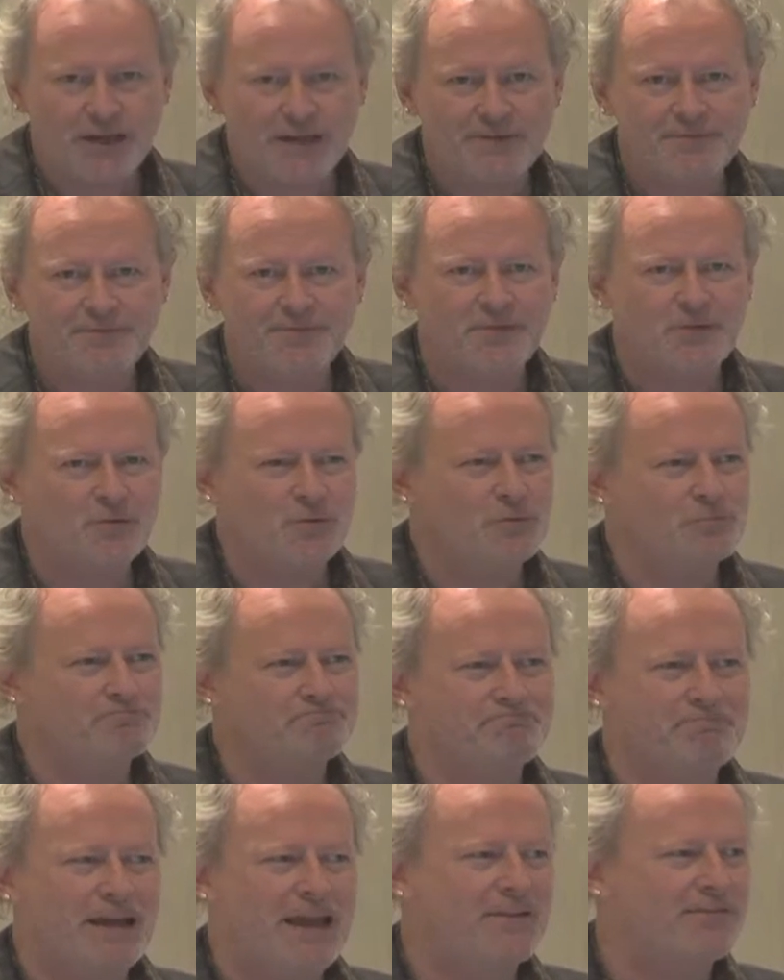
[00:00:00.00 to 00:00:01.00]
if you
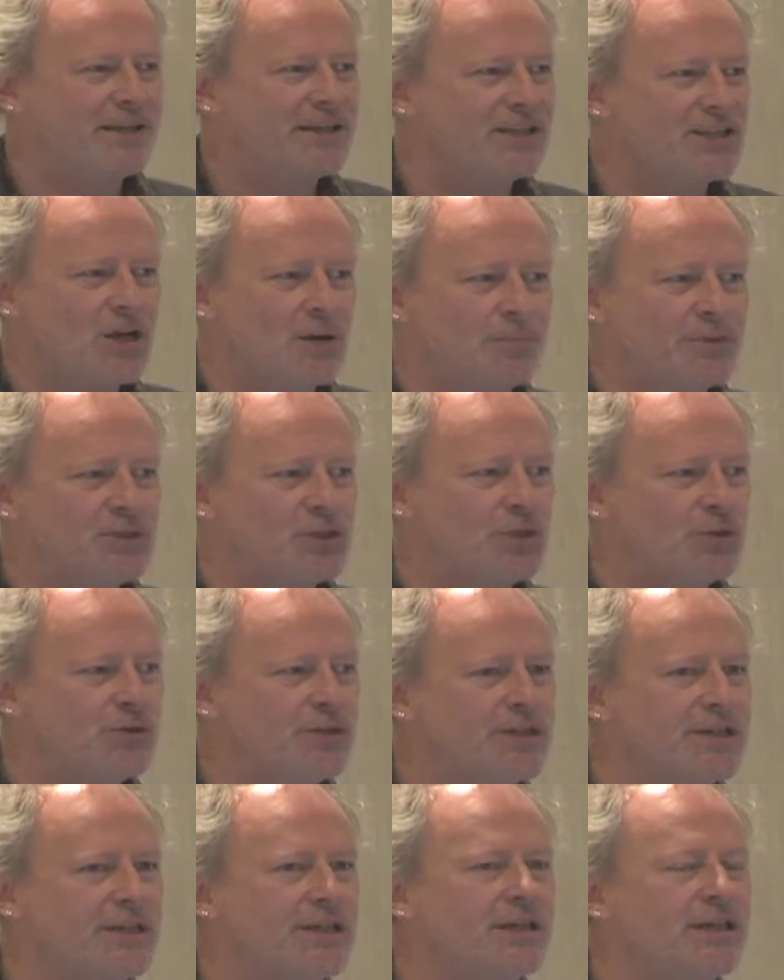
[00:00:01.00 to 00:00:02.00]
ever get the
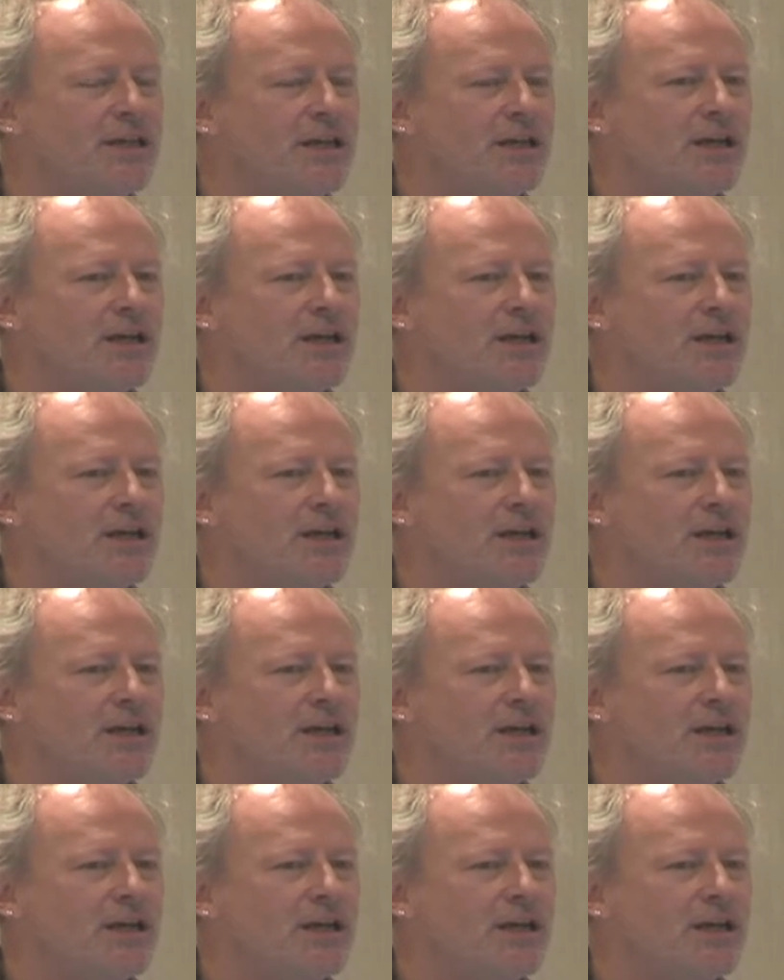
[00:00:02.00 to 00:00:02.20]
opportunity,